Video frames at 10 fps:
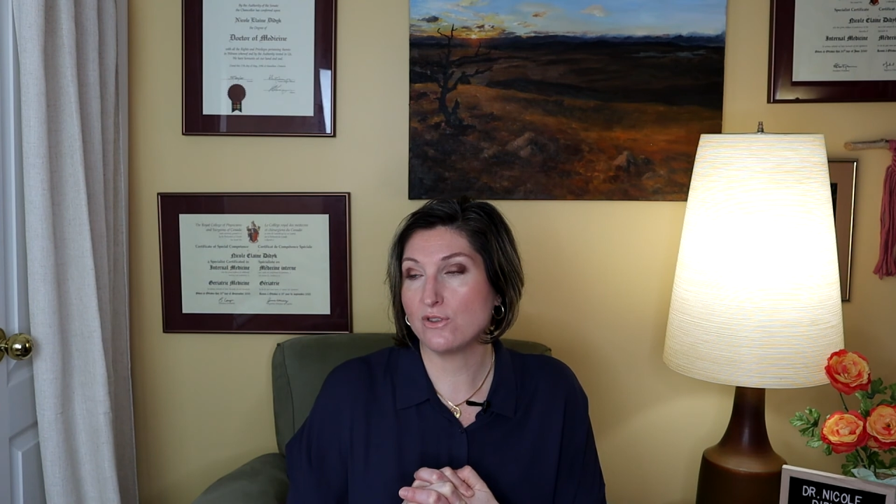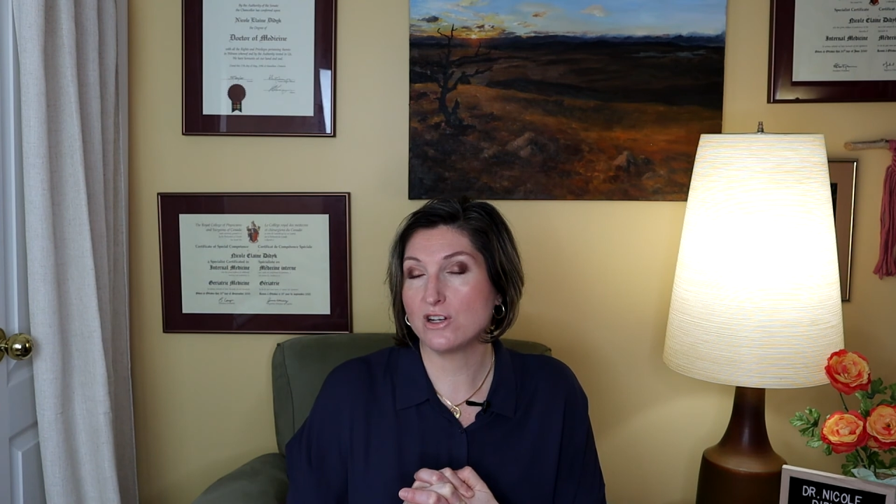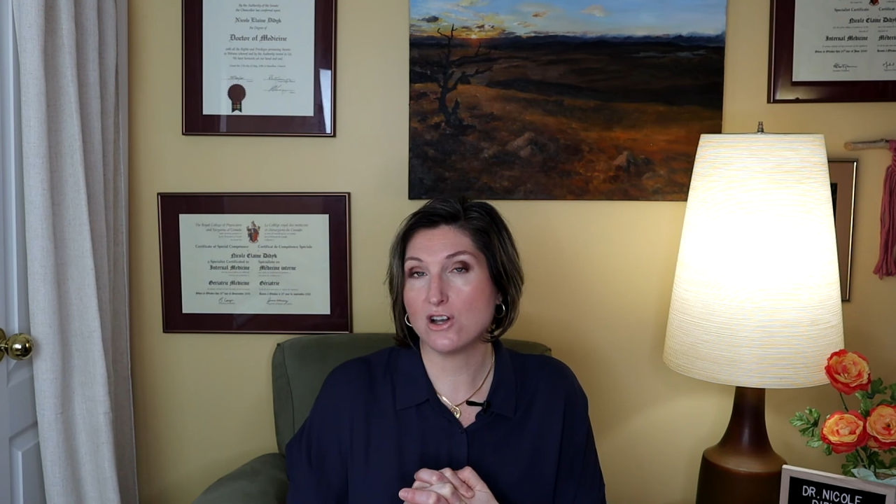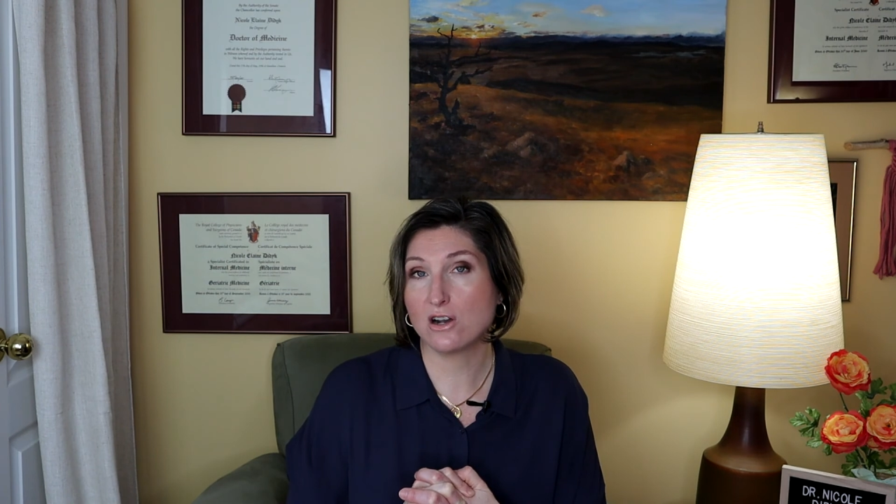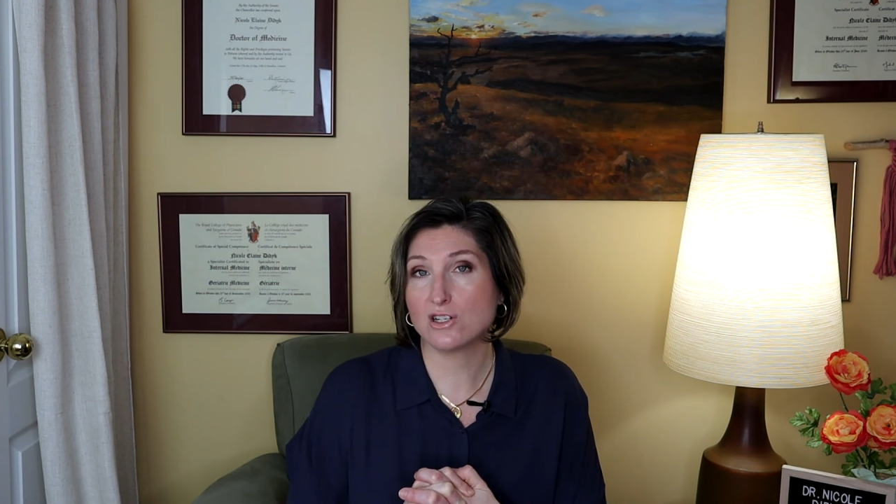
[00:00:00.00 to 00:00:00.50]
the
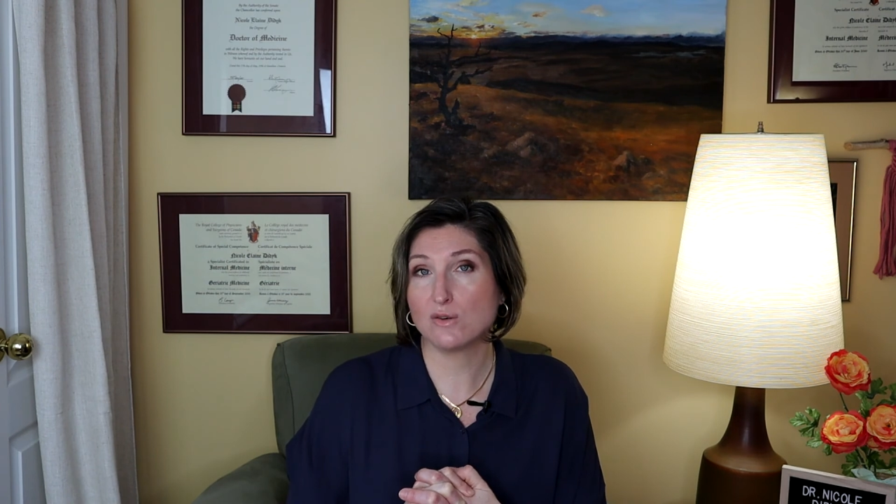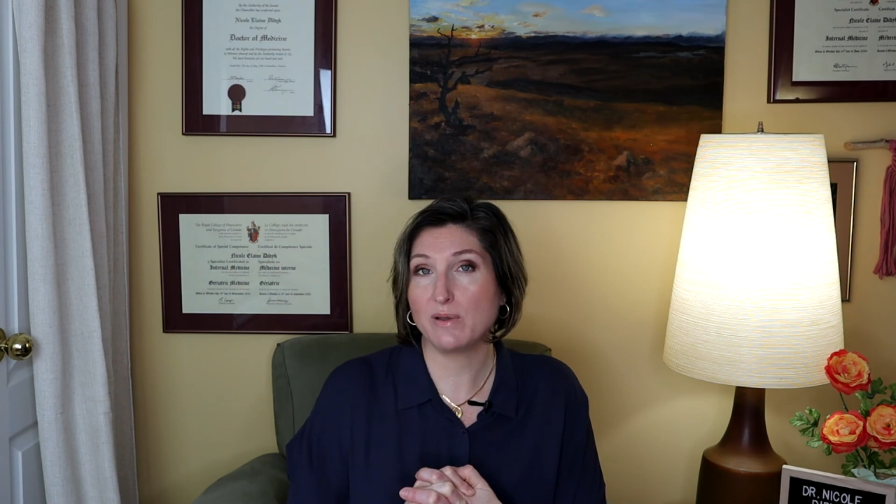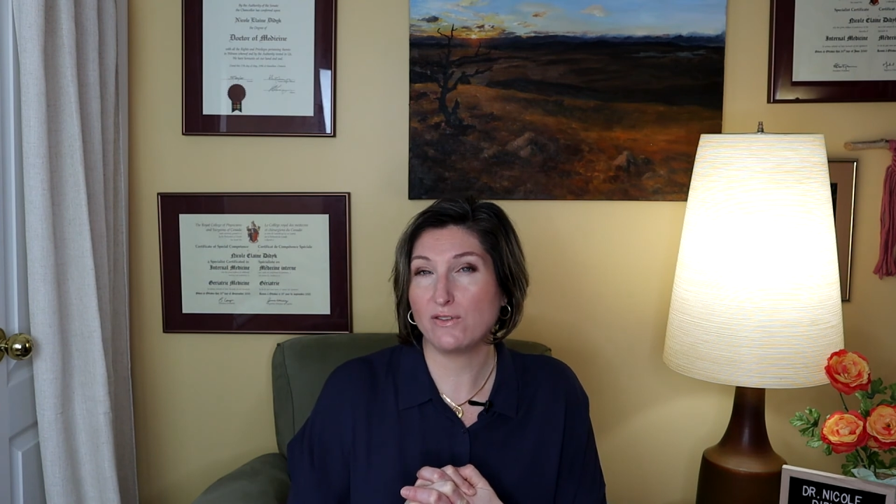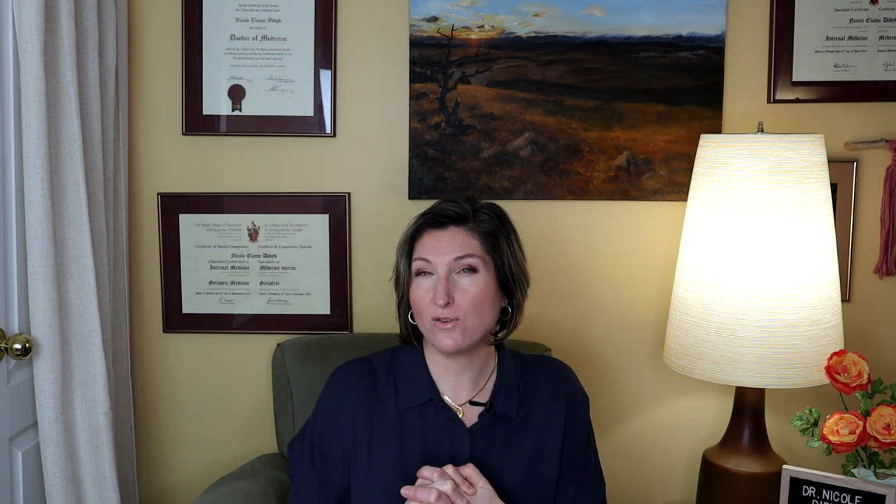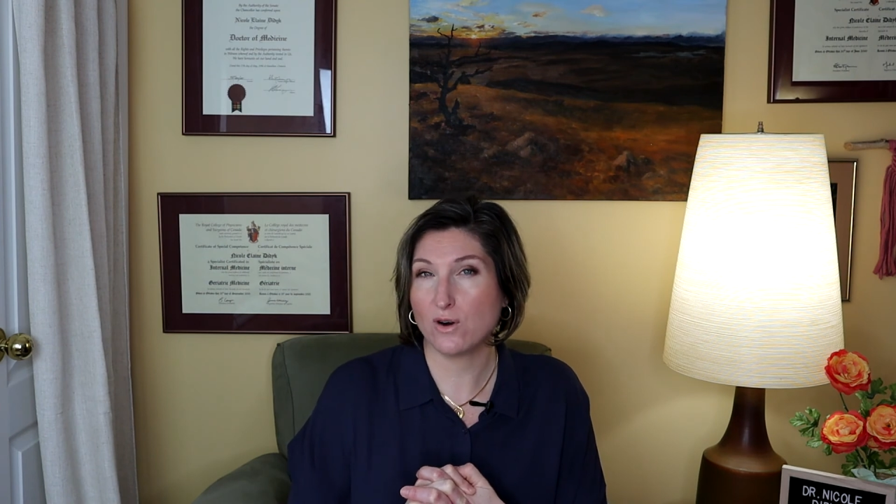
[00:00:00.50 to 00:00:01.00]
doctor
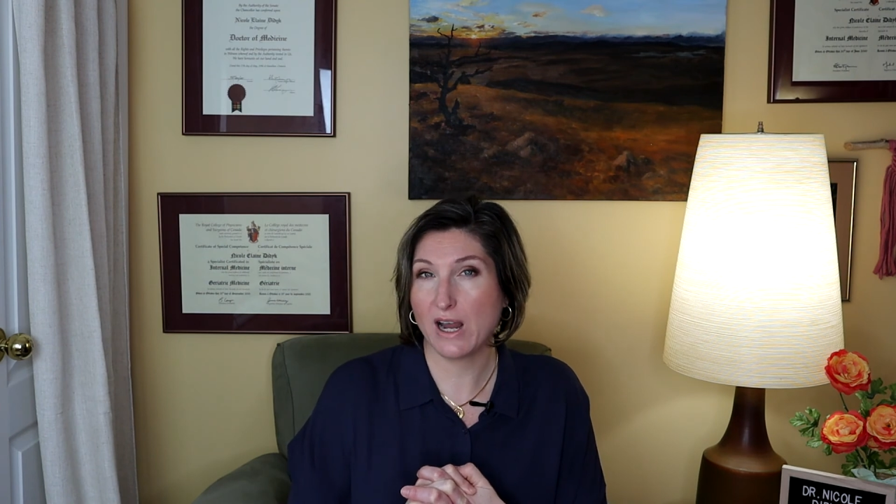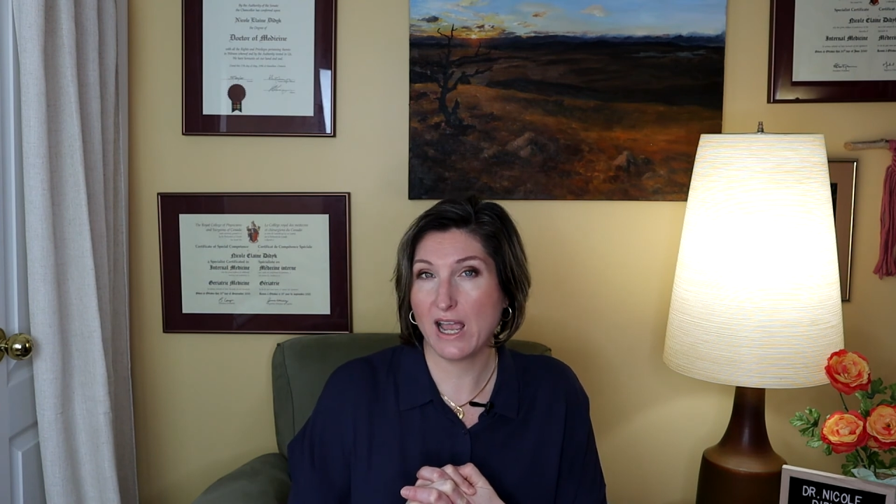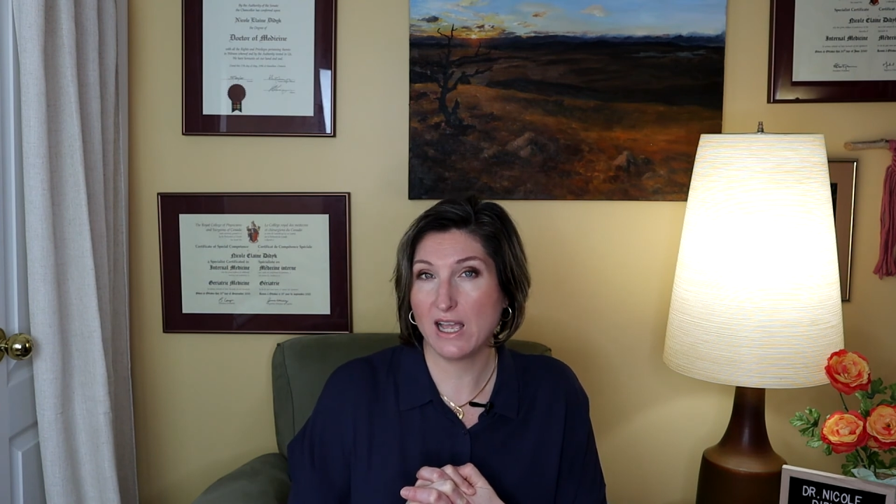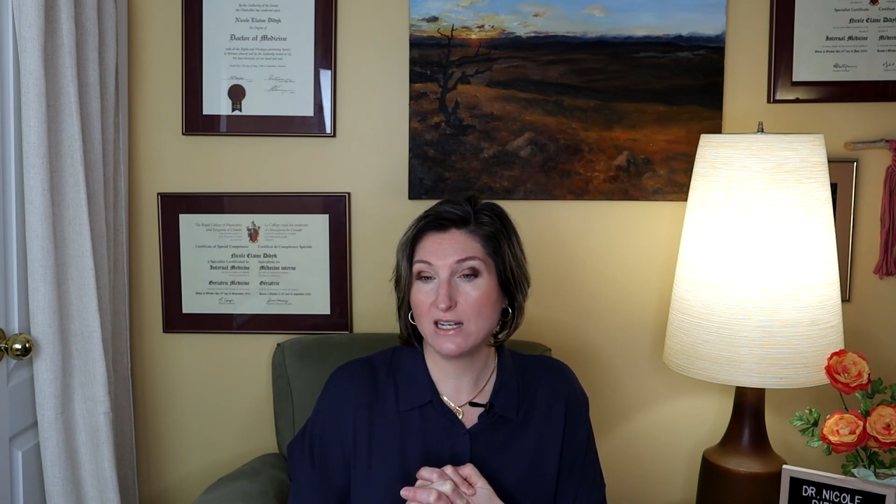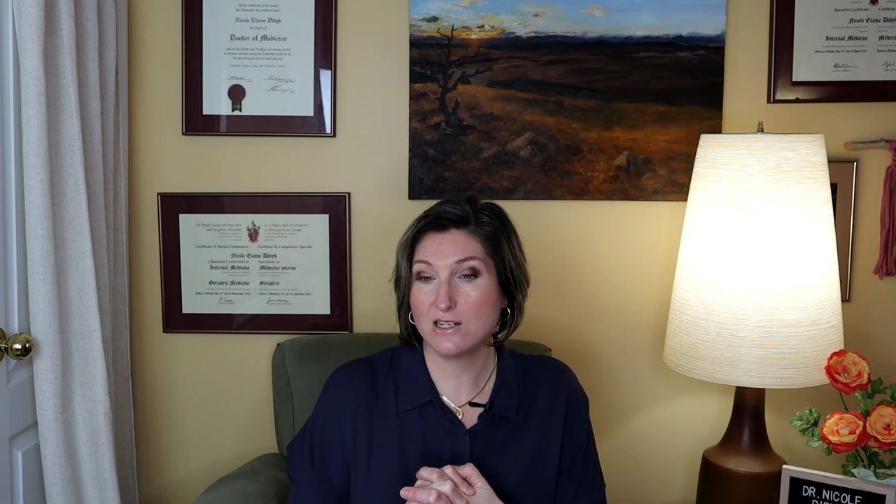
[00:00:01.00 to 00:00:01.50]

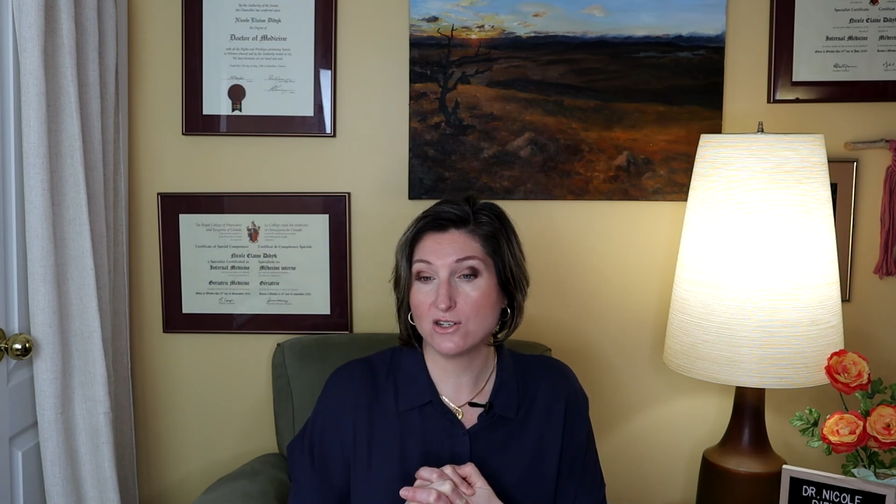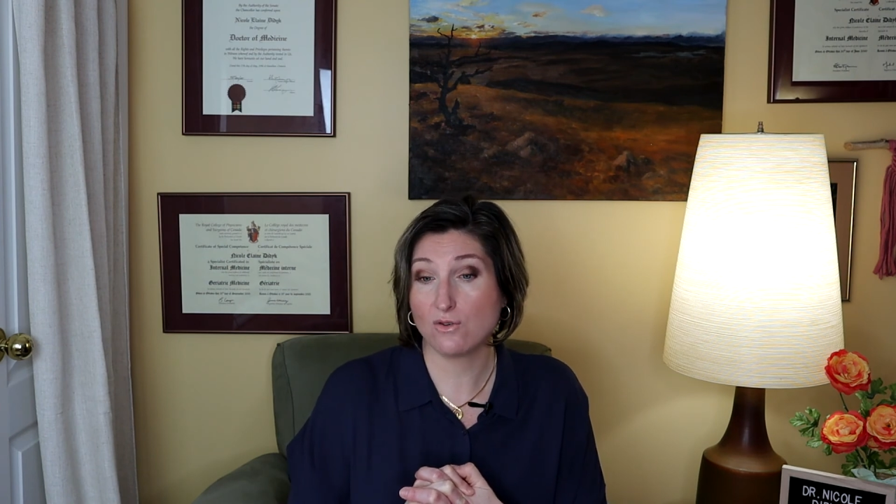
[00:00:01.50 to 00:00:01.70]
beforehand